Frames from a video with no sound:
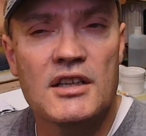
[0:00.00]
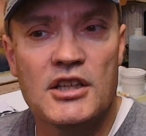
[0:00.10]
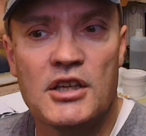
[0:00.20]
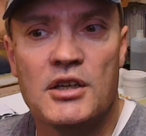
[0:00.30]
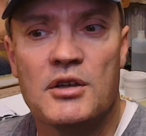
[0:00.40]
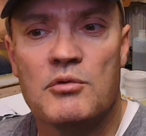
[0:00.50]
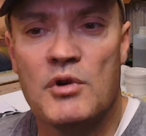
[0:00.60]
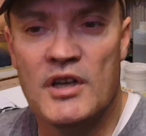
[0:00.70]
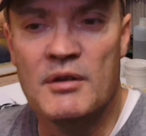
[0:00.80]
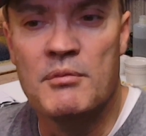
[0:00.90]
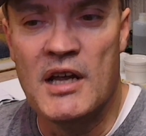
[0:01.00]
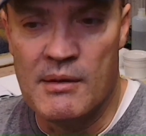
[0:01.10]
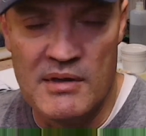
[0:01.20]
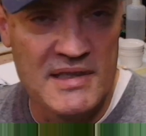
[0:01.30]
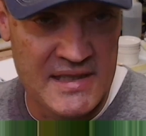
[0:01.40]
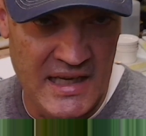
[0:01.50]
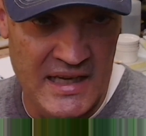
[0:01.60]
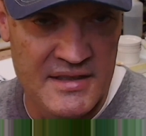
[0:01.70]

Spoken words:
you would be able to see it.